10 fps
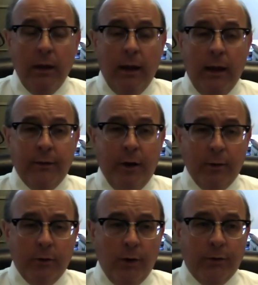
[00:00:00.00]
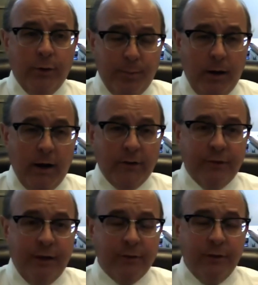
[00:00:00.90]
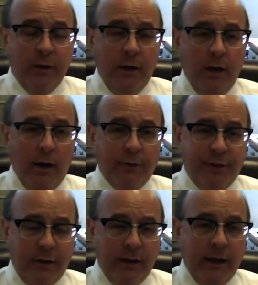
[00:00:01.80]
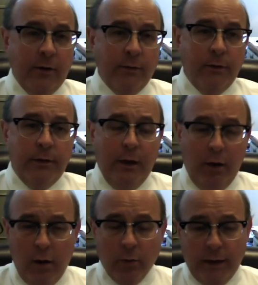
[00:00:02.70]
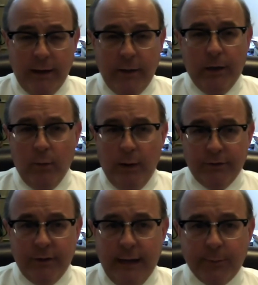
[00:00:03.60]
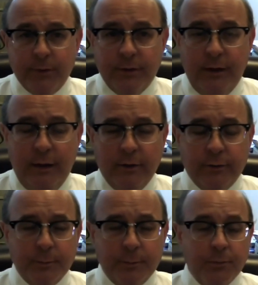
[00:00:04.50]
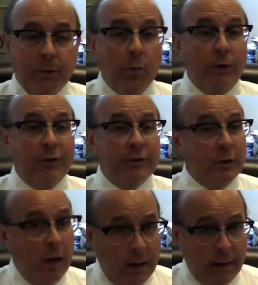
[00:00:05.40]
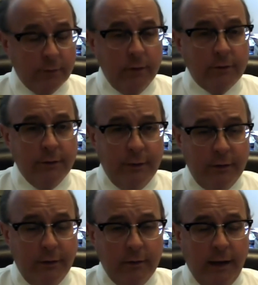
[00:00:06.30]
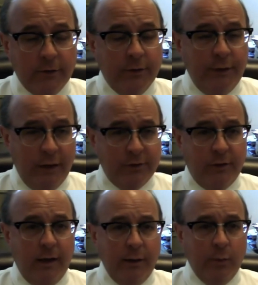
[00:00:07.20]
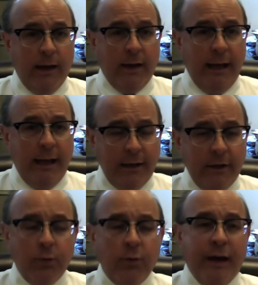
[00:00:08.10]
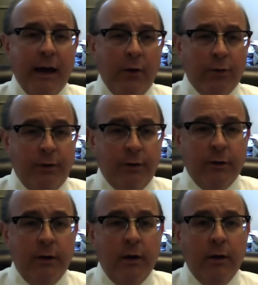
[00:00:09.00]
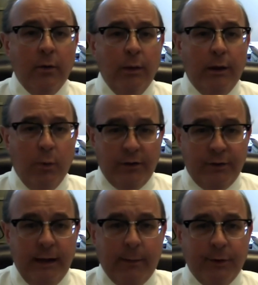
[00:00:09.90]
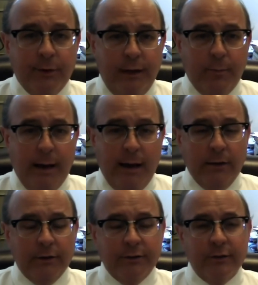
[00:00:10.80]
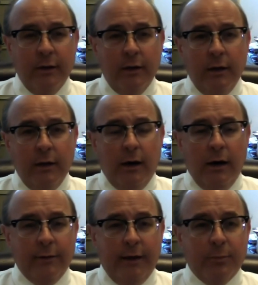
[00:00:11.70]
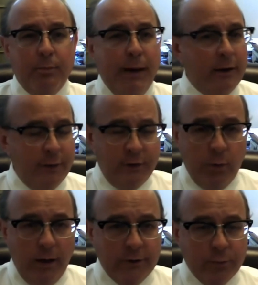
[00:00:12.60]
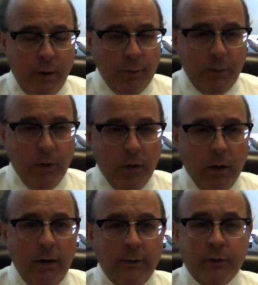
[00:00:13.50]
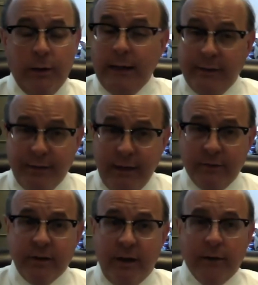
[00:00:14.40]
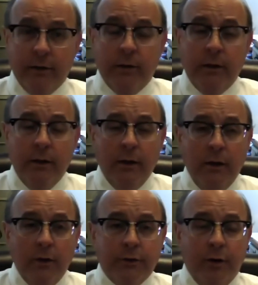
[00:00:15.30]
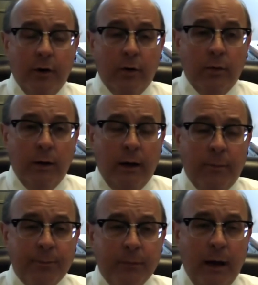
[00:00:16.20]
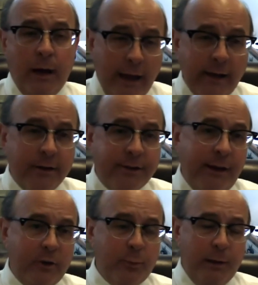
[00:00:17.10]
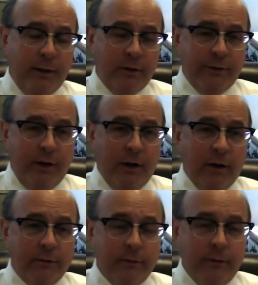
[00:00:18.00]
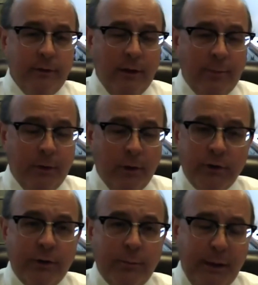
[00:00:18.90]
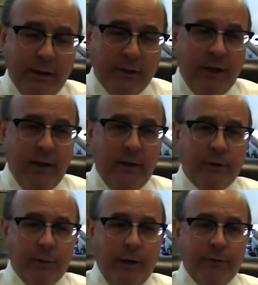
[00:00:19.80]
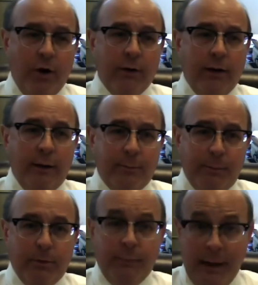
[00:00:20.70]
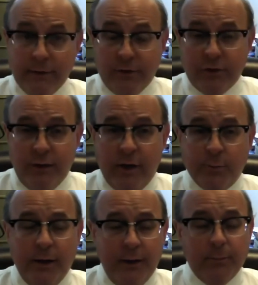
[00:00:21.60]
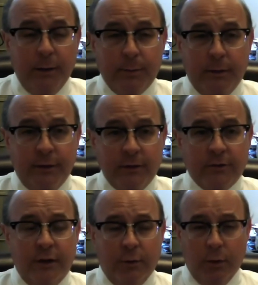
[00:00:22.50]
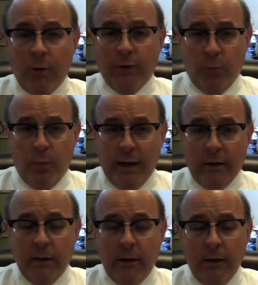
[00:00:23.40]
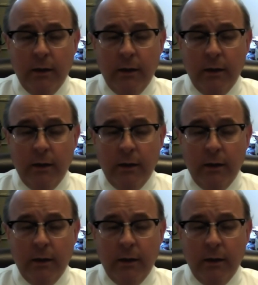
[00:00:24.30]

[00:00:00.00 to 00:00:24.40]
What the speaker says: And they're going through the process of sending out the already requested absentees, which is a lot. As of yesterday, I think we had 82,000 requested absentee ballots. That's better than twice where we were in the 2018 cycle. So I like to think it's because of our urgent PSAs around voting that people have made this change, but I think people have done this on their own as well.